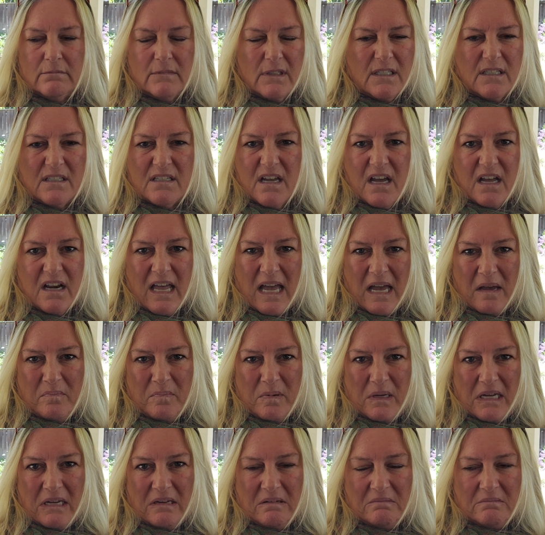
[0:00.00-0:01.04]
It's not
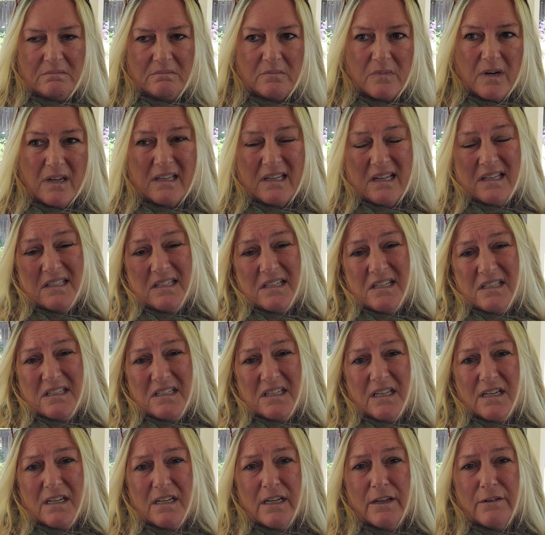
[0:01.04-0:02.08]
happy, probably because it
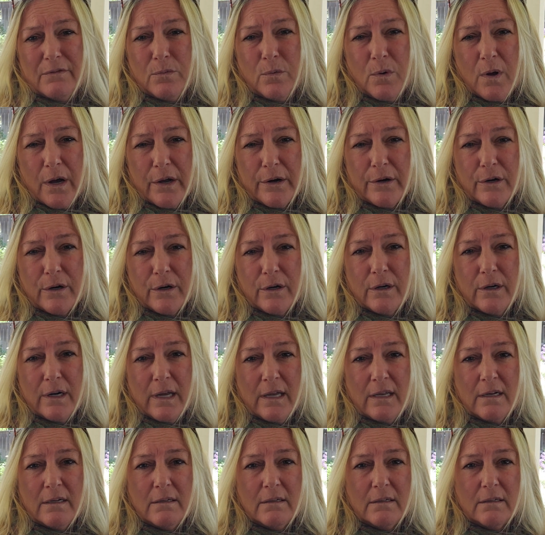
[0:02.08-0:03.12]
doesn't get enough water.
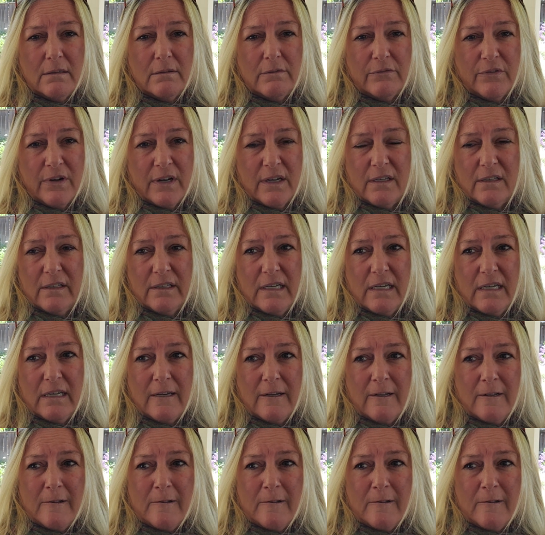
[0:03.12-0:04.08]
And frankly,